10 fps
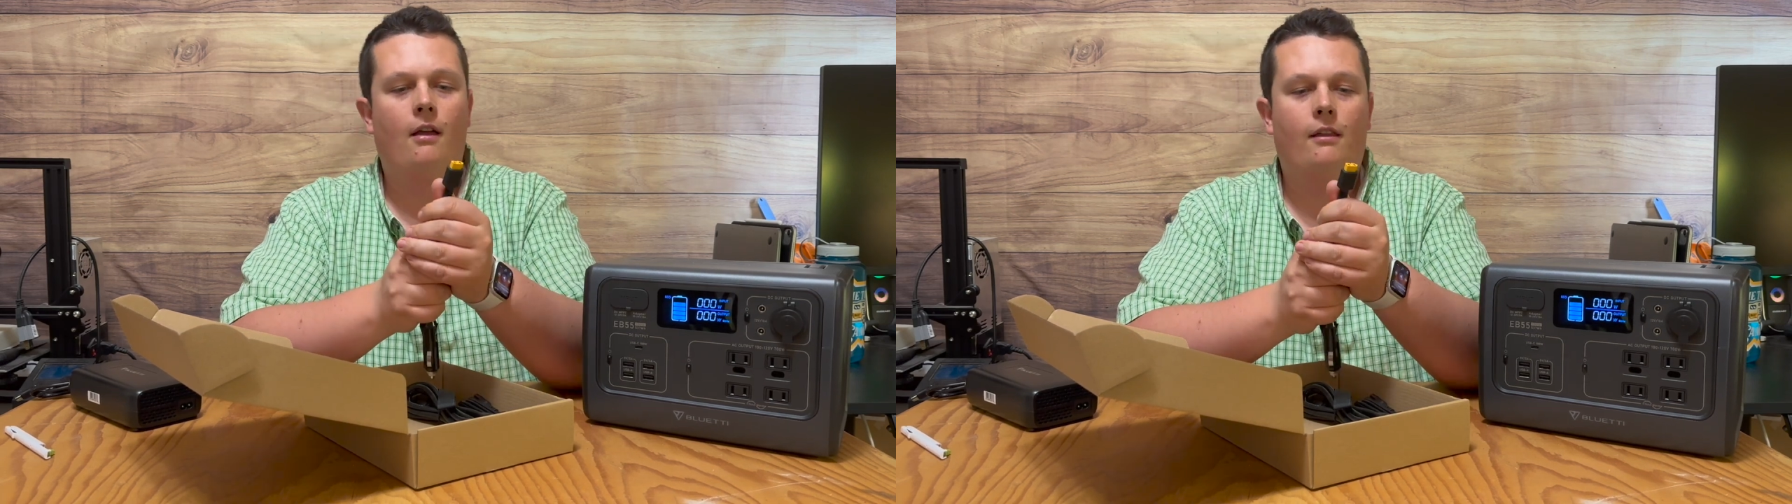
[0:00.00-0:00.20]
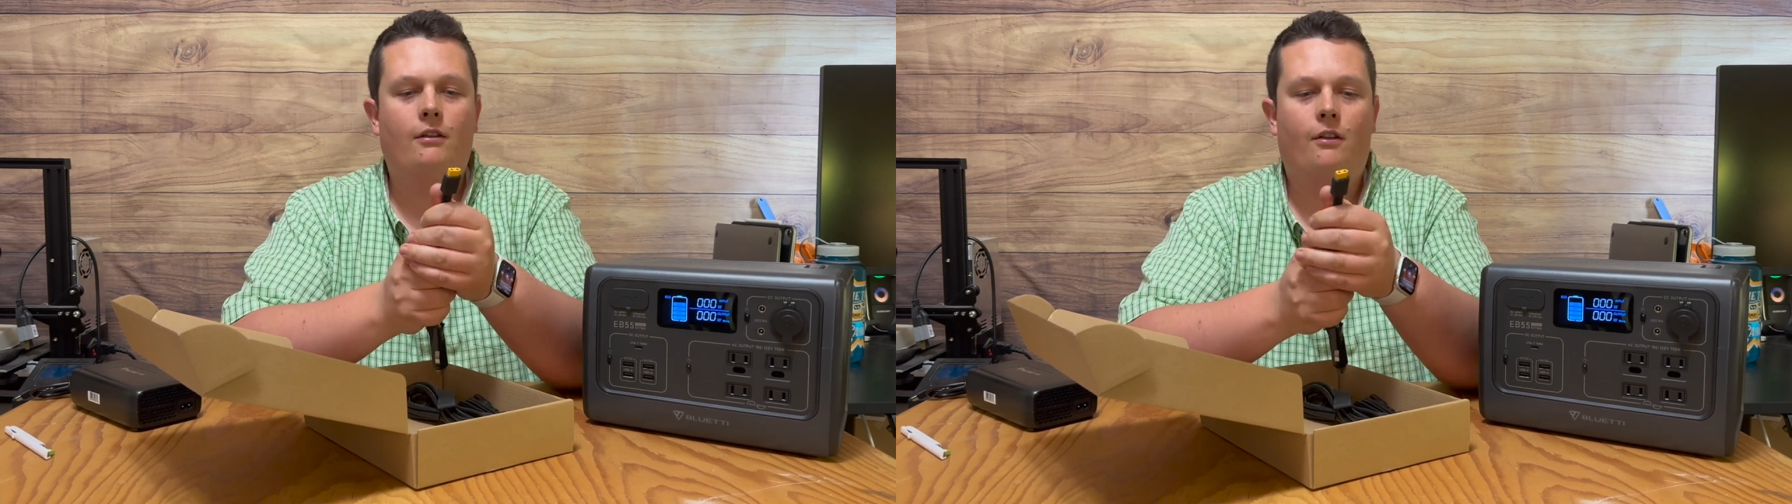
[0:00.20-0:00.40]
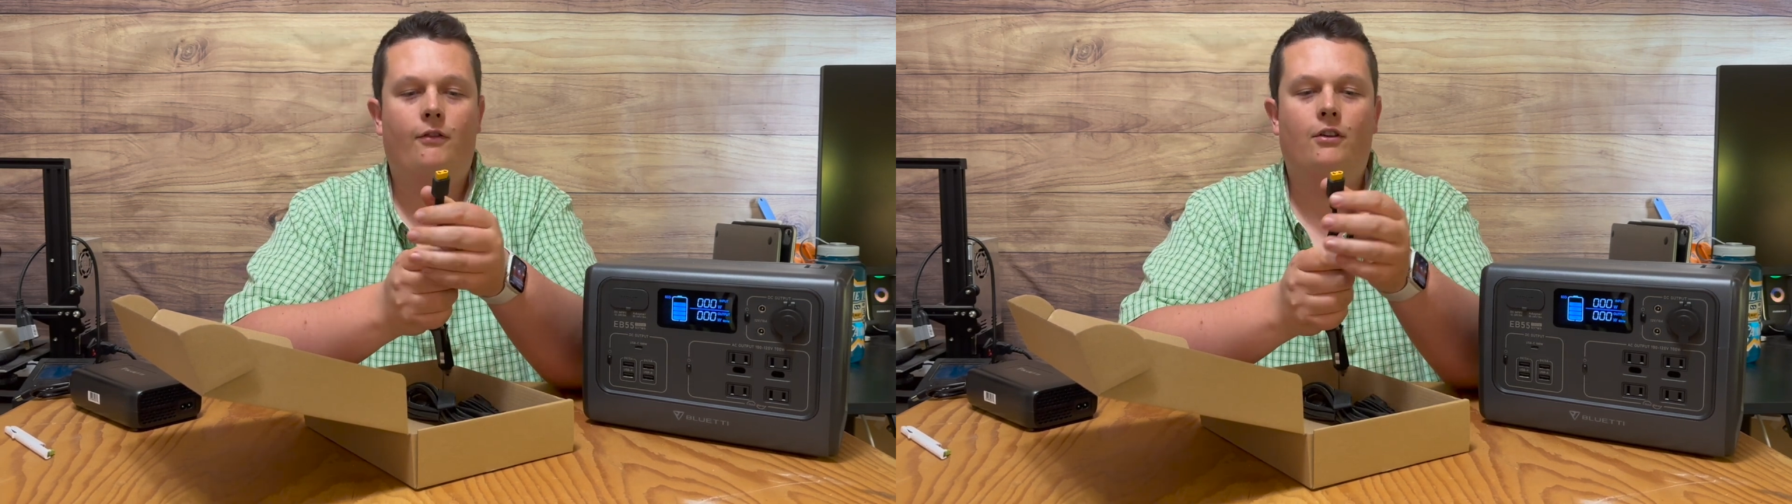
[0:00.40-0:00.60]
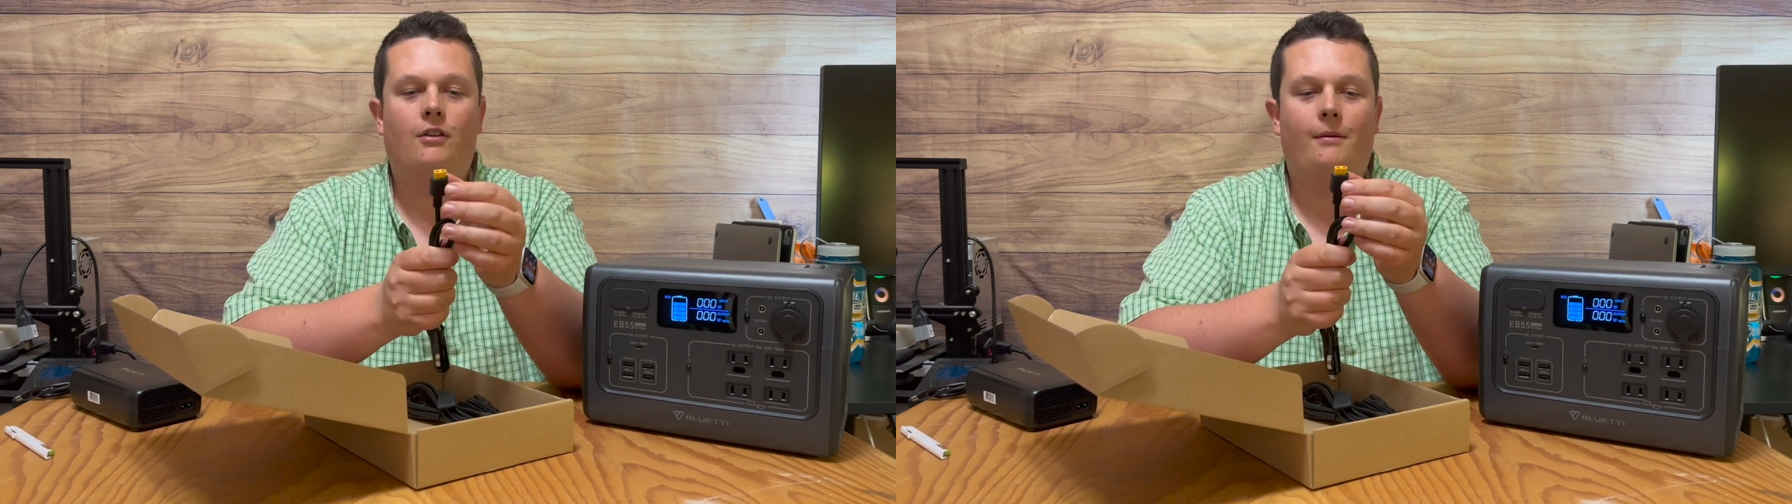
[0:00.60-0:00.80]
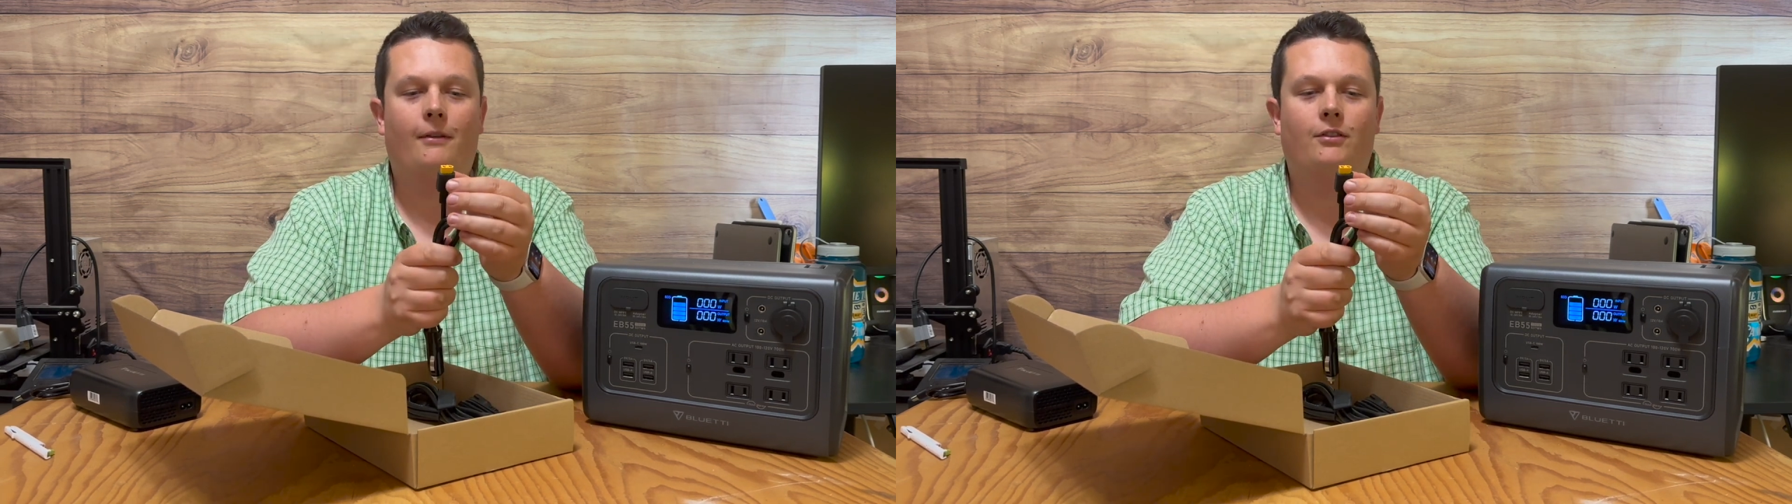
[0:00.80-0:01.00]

This is the first time I've